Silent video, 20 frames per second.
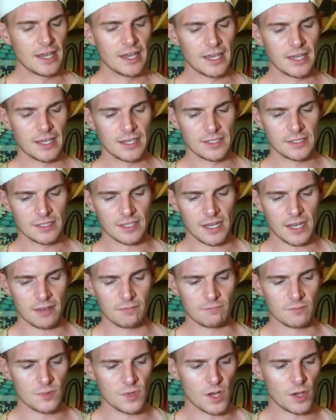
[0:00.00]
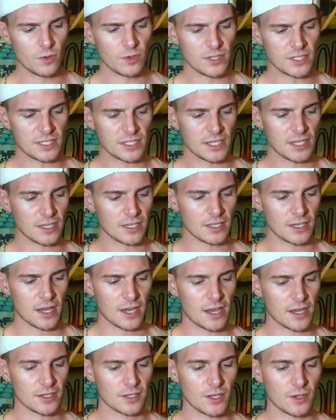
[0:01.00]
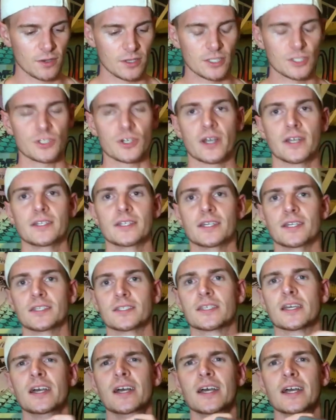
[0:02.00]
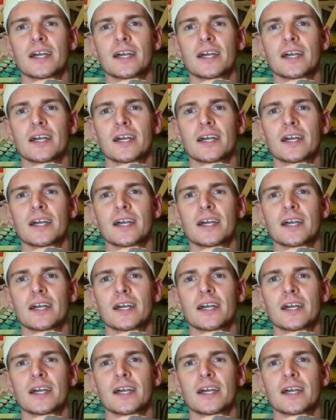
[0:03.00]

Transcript: And I'm noticing an ongoing trend is